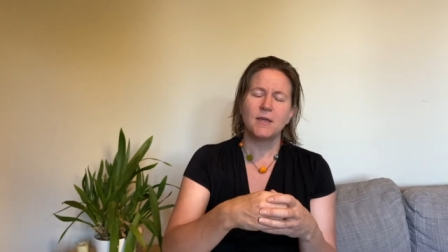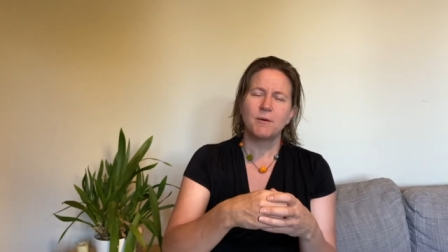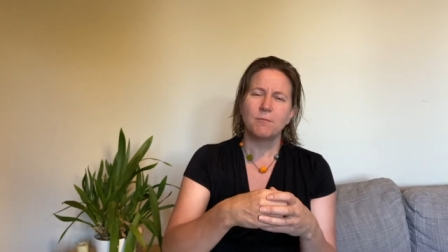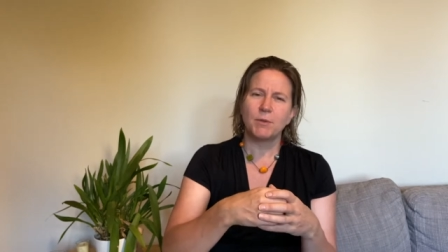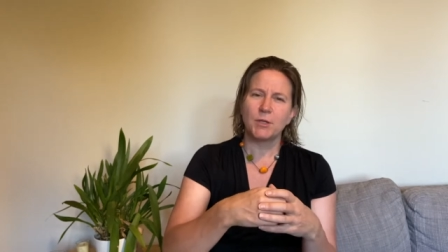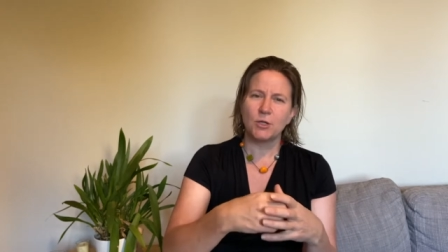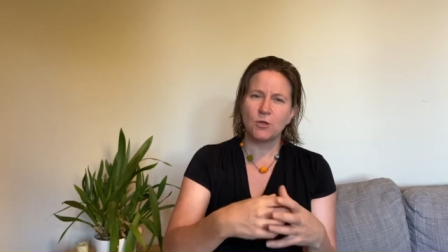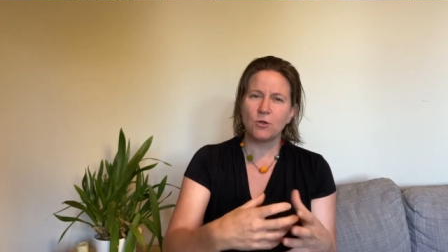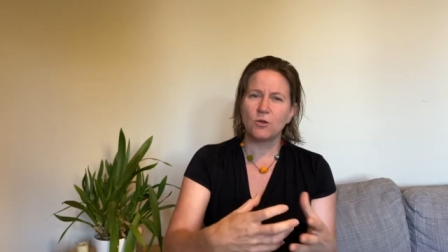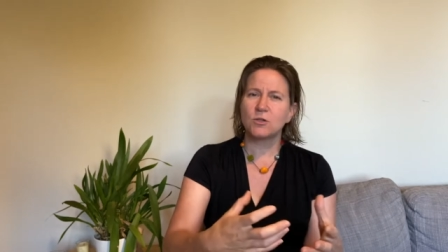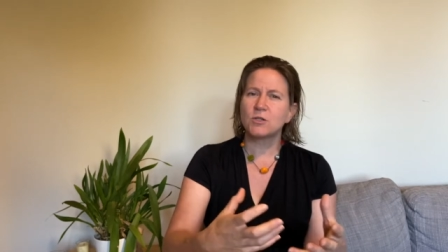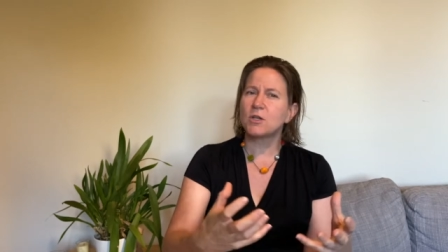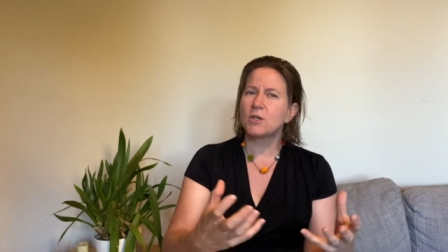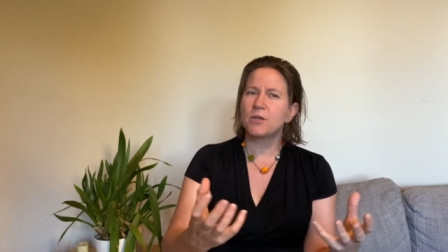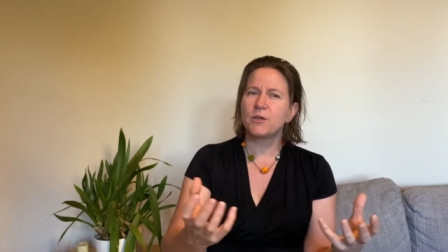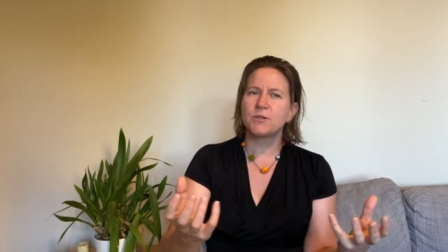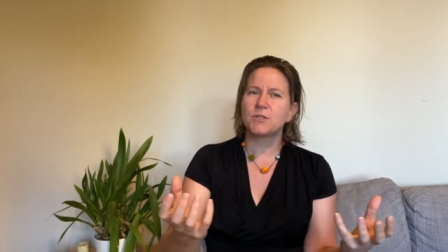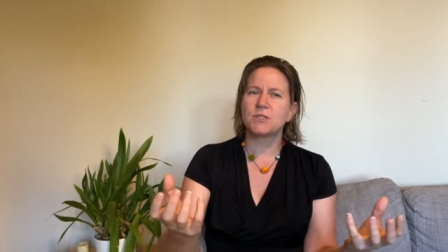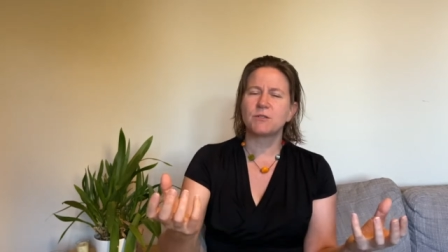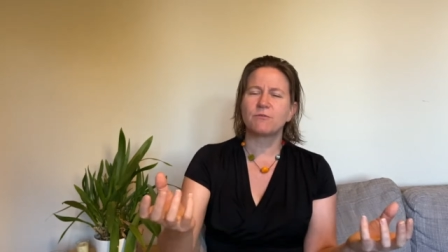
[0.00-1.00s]
but not
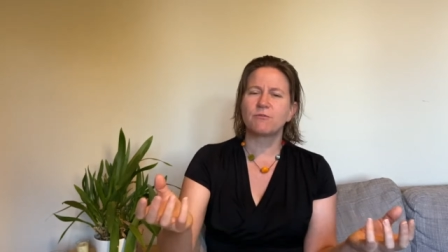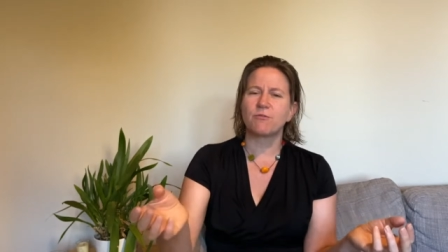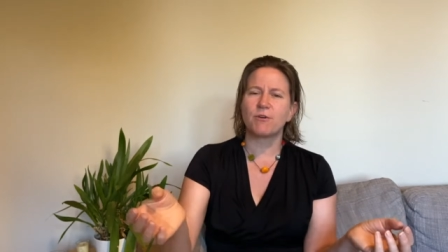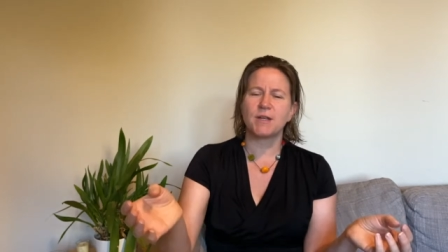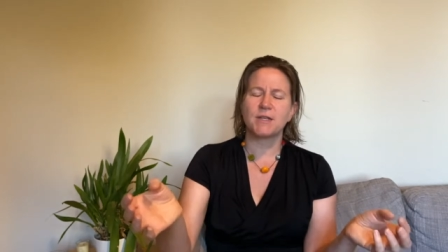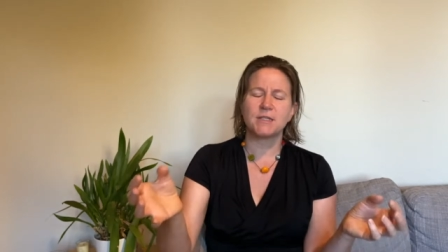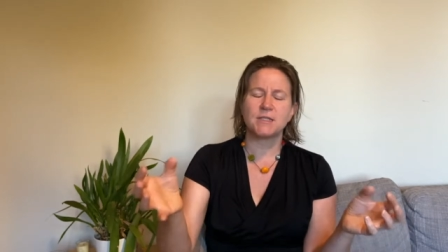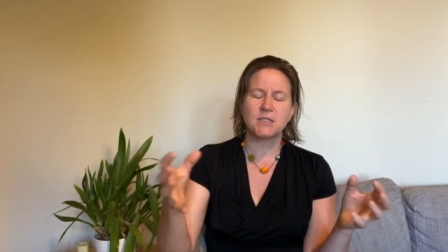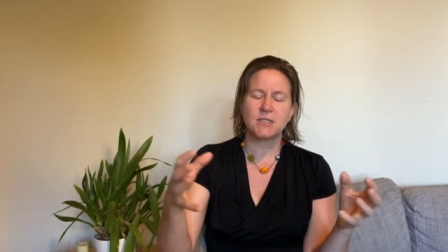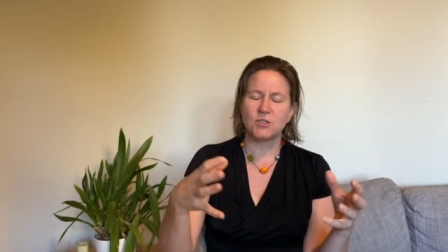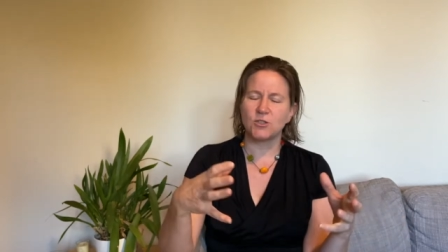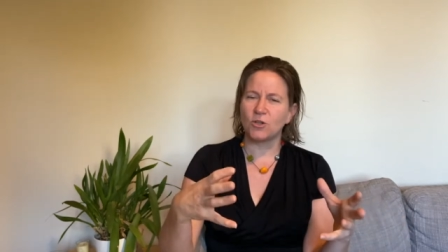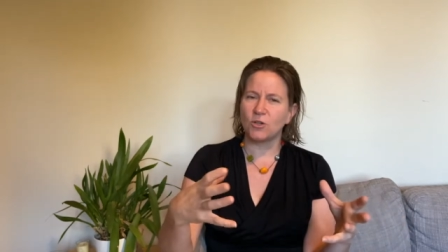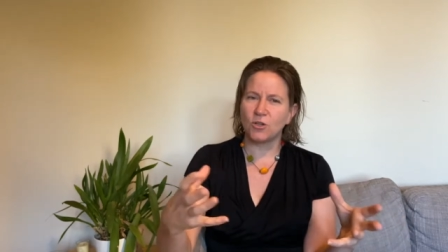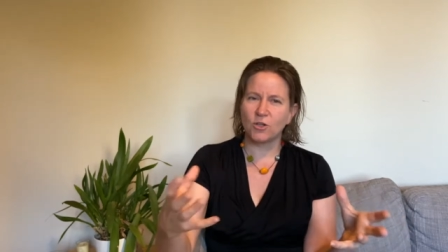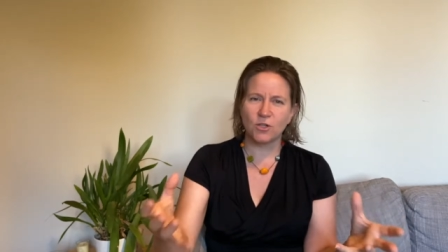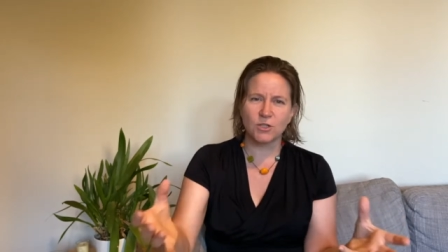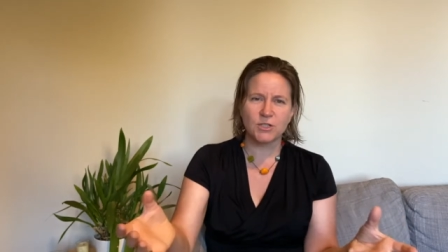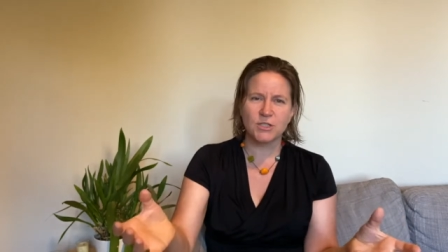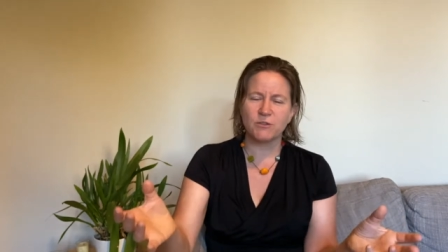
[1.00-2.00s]
loads of friends, not
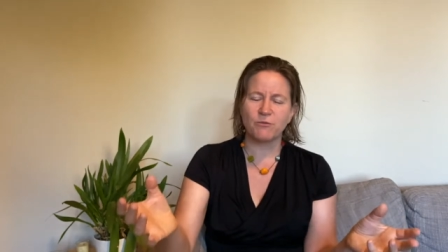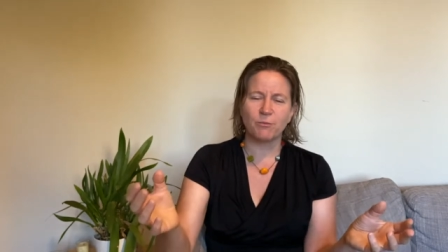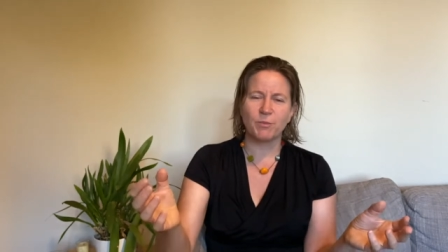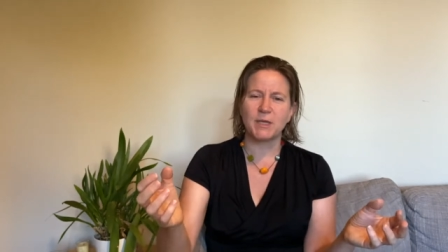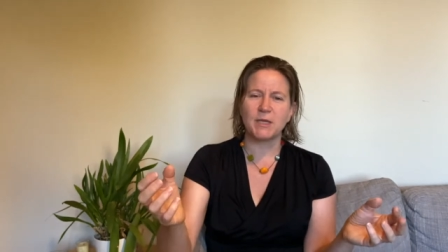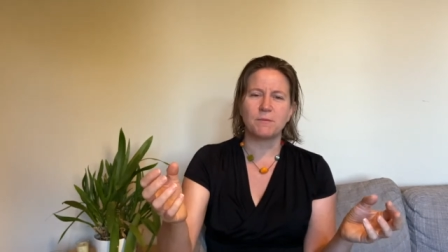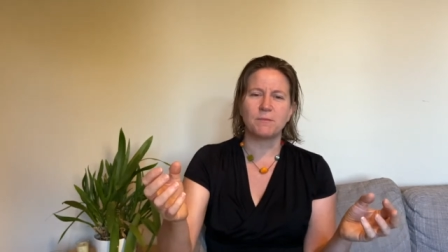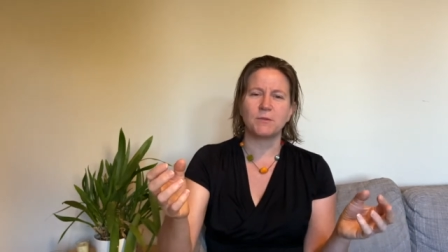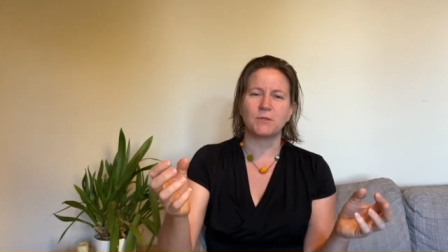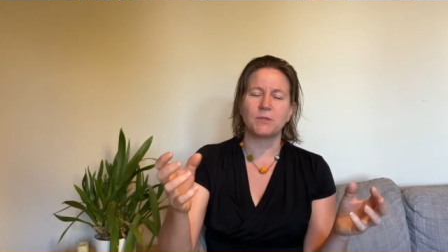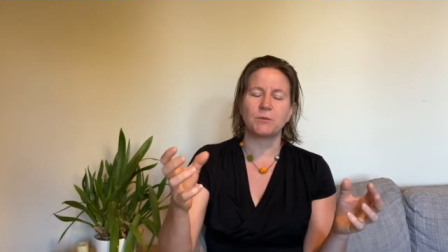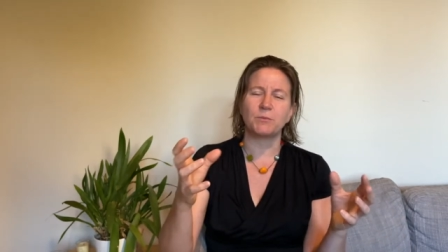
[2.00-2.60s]
lots of people,